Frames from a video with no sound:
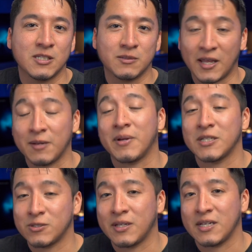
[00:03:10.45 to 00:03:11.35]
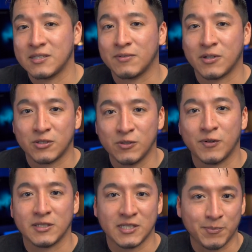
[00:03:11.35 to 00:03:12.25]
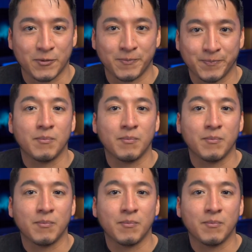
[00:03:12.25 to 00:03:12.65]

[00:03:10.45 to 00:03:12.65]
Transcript: like my Sony A seven R two, for example.